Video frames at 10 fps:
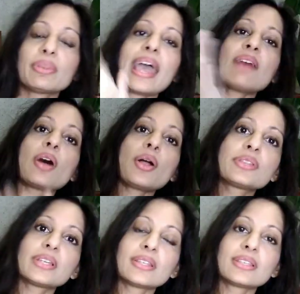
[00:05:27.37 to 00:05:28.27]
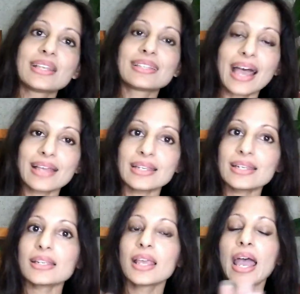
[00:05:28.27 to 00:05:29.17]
but they have other things added.